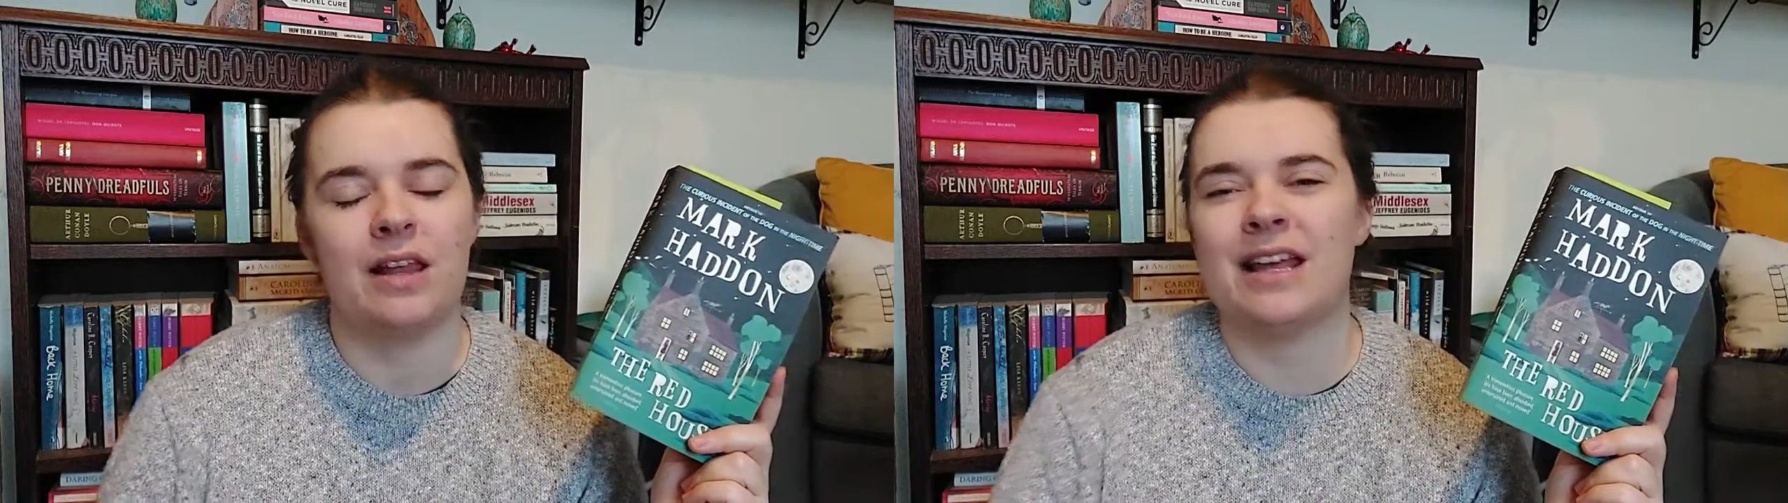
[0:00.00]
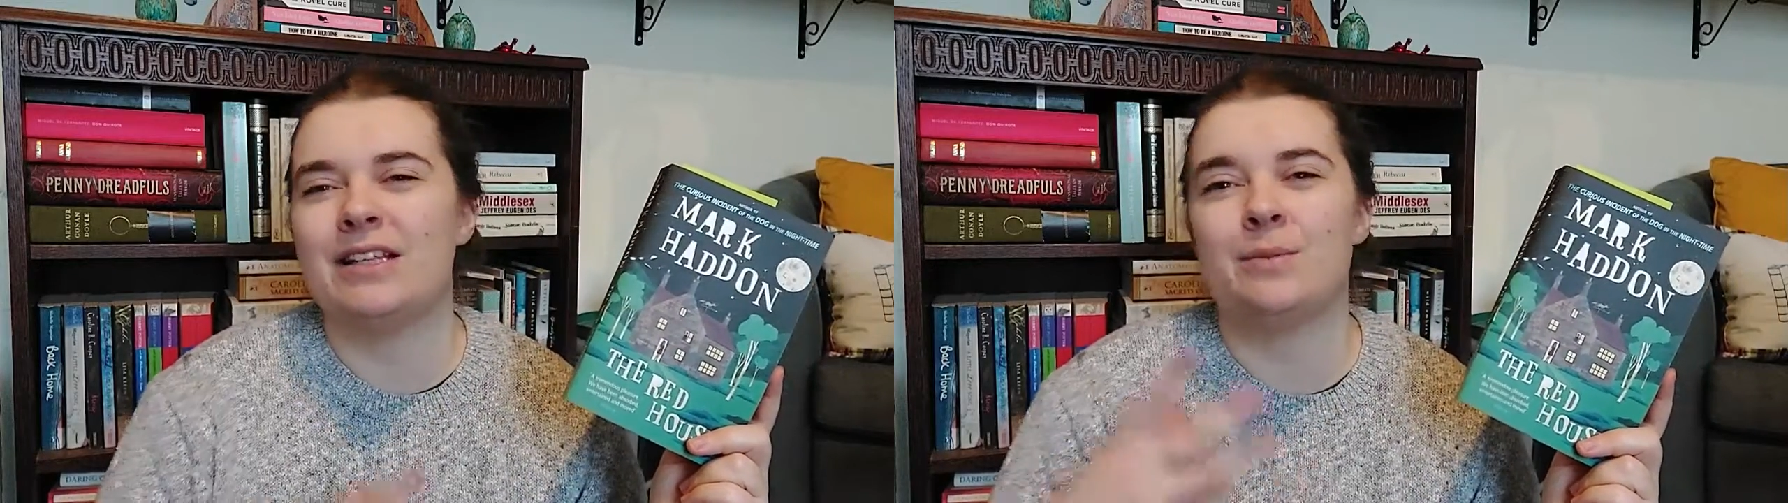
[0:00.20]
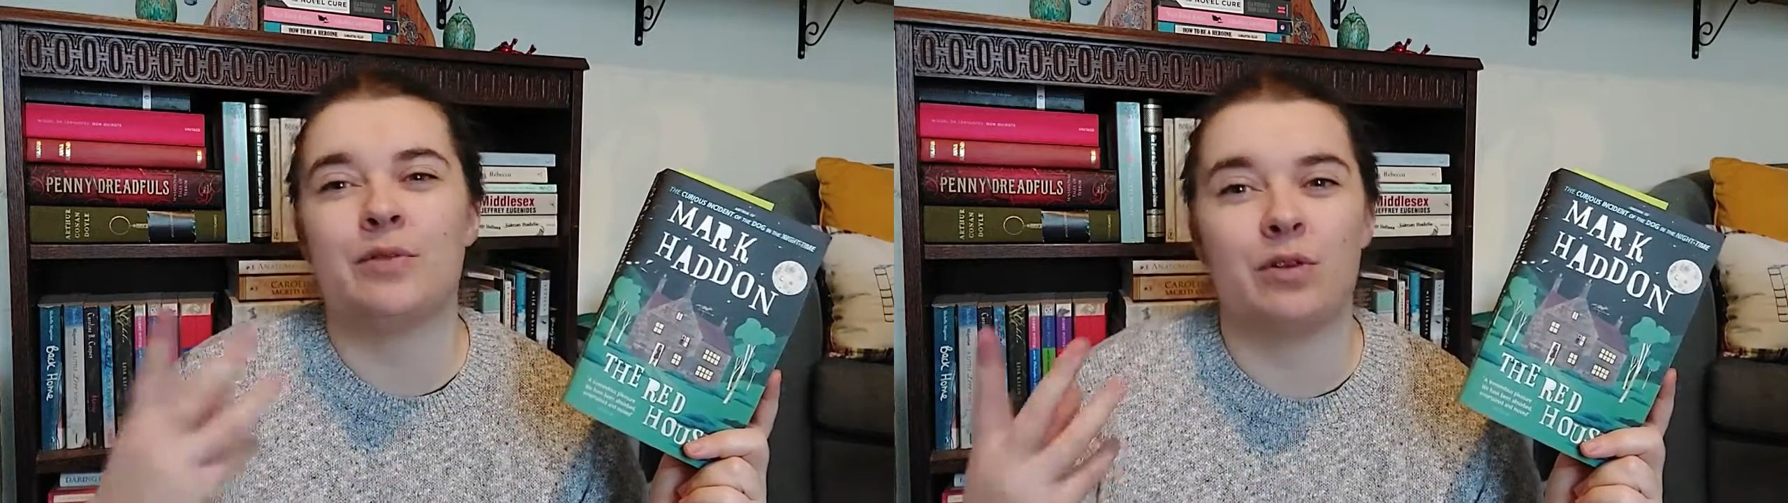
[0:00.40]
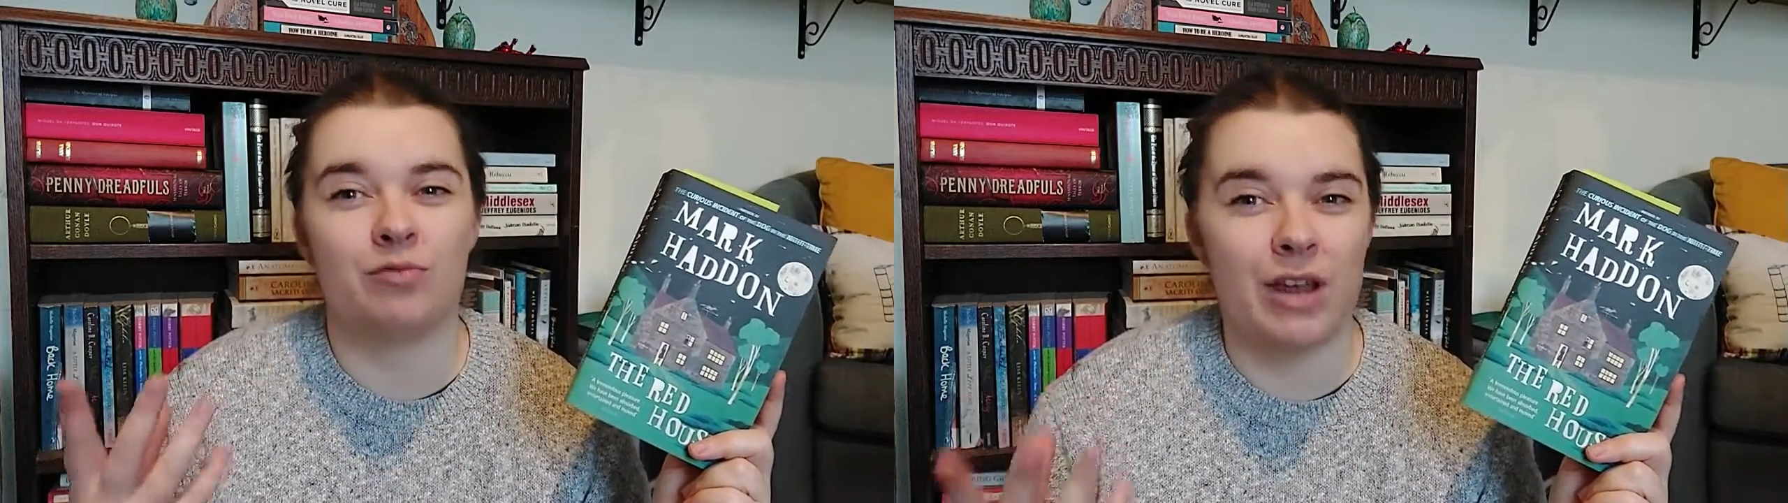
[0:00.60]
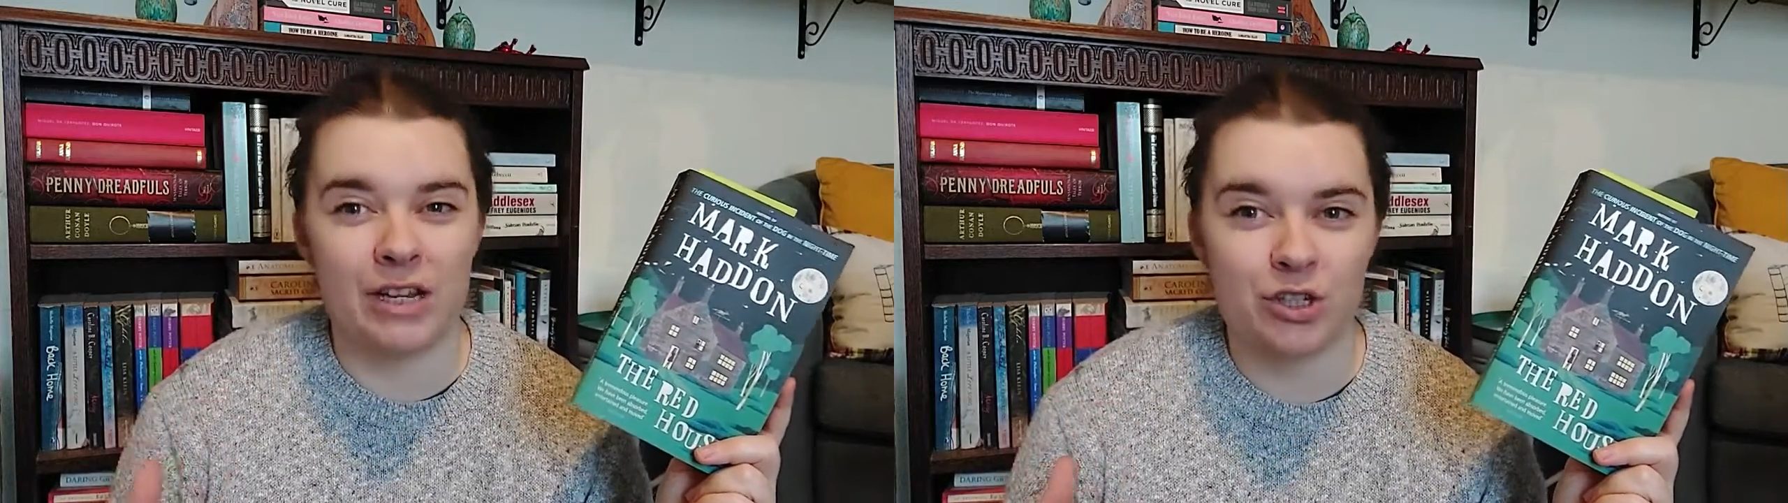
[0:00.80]
like some of the
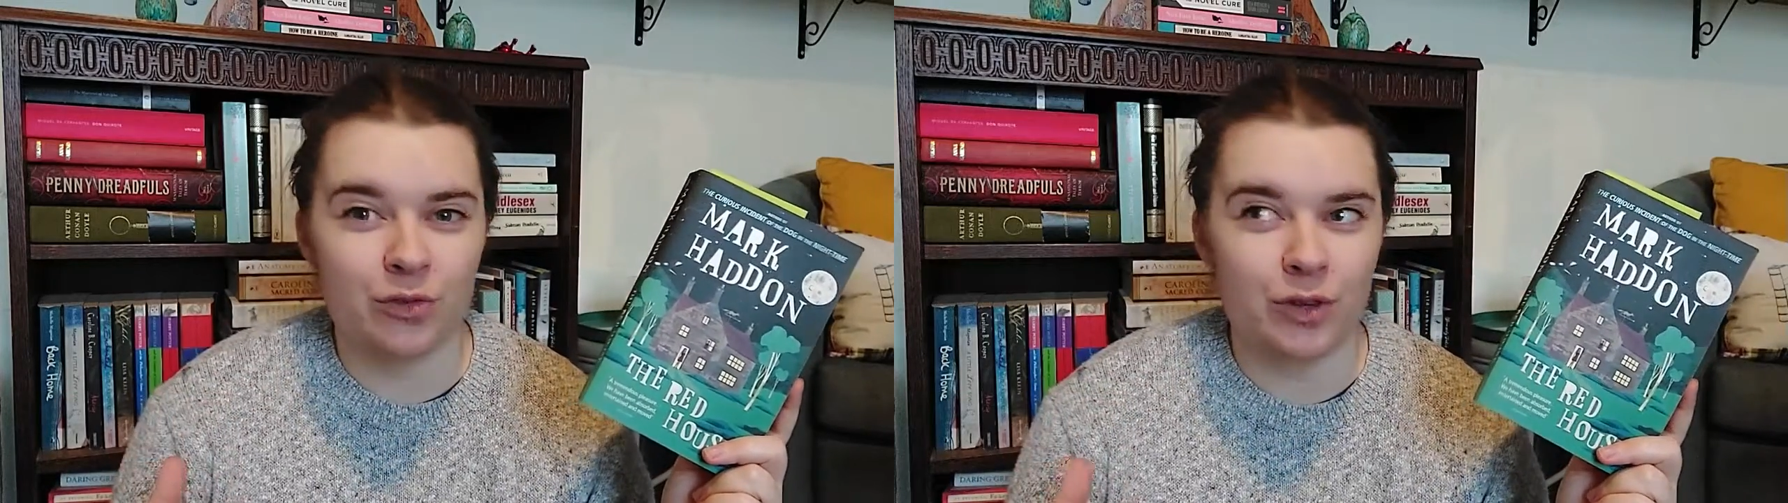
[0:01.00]
racial